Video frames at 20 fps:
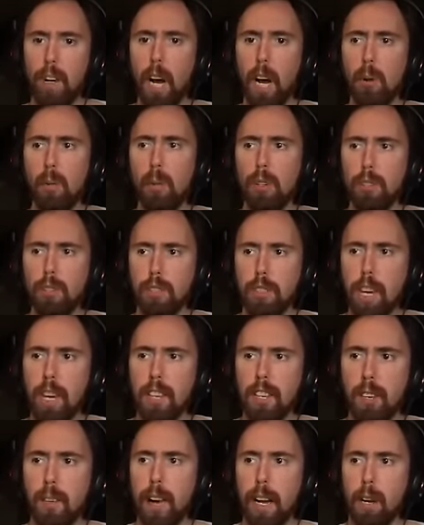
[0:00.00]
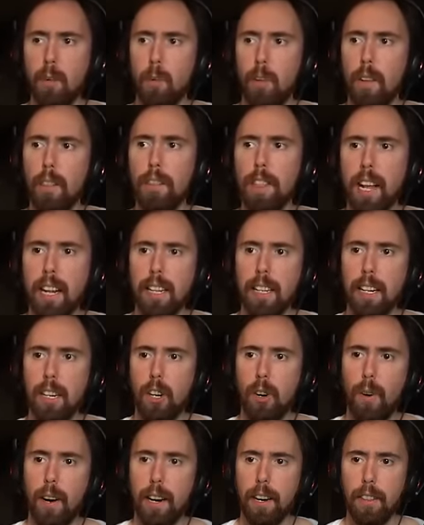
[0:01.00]
I will say that, like, one thing that
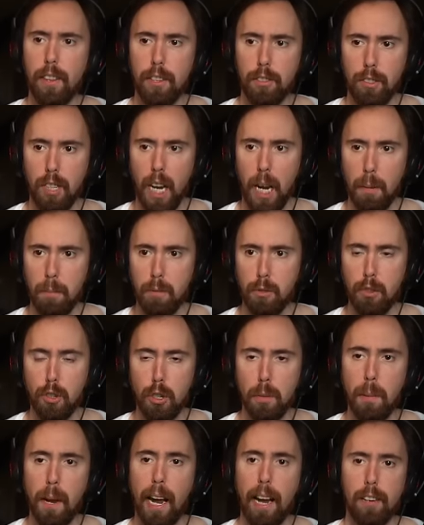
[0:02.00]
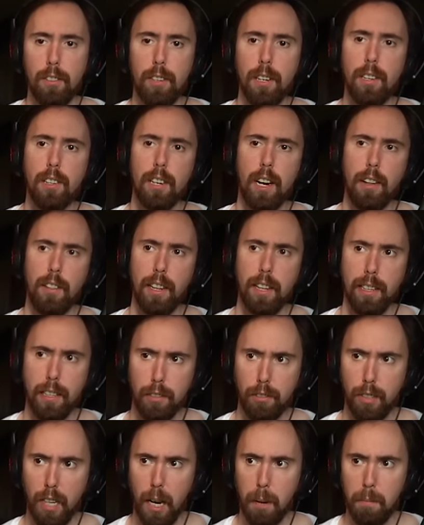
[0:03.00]
a lot of these games do badly that I think
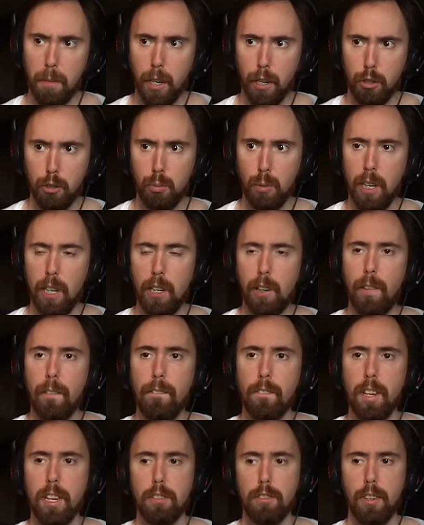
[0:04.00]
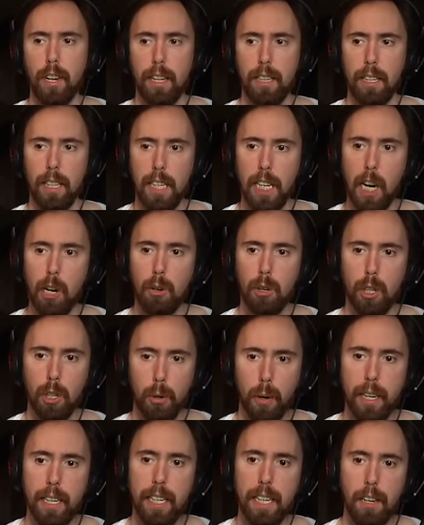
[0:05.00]
this game does well is, like, the color
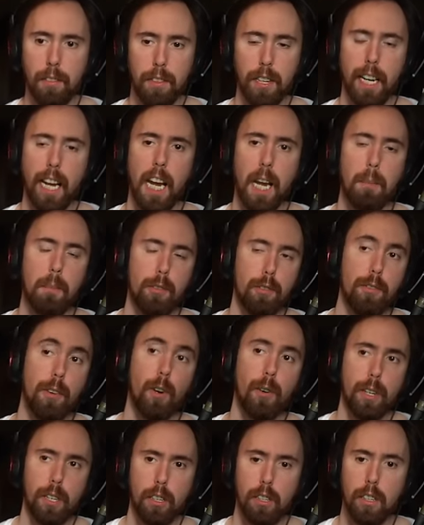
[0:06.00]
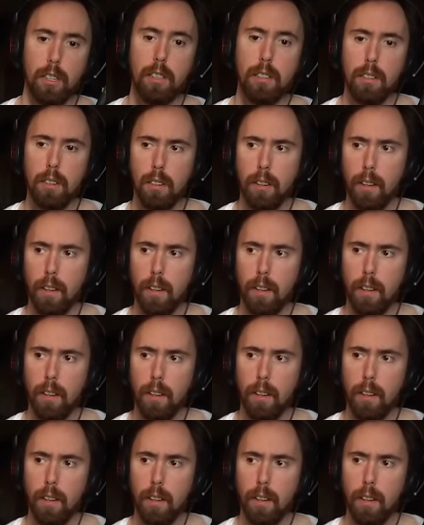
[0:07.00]
grading of the game is very good.